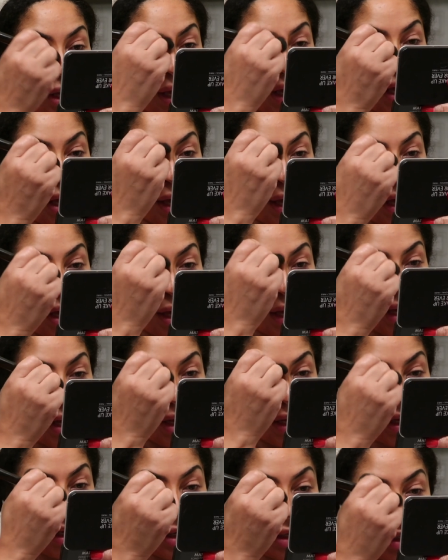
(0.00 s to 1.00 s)

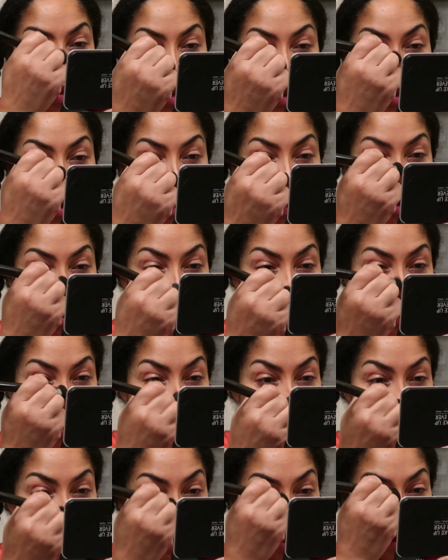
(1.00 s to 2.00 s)
and
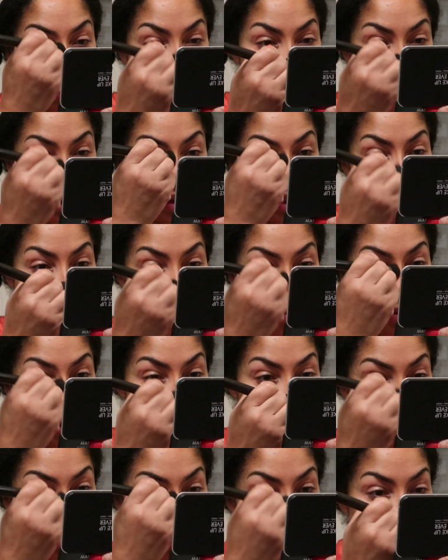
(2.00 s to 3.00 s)
this
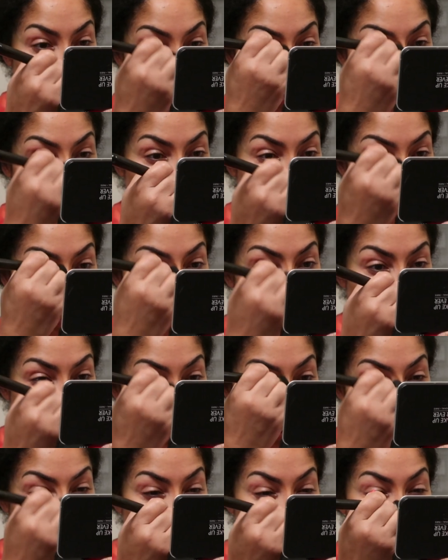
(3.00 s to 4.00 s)
happens to you,
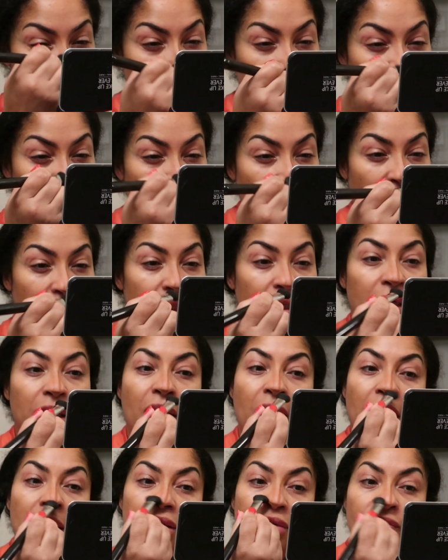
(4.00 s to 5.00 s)
again, it's not the
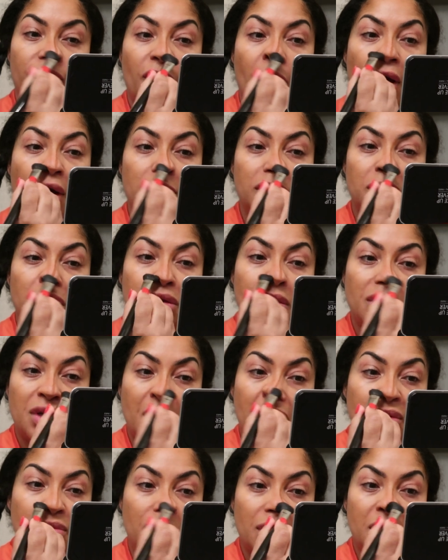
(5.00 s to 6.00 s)
guy's fault, so you
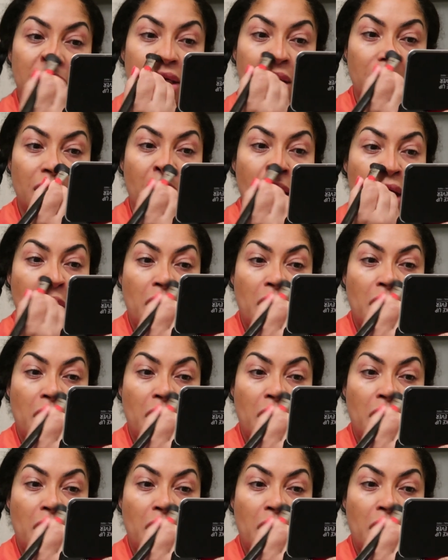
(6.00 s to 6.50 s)
can't really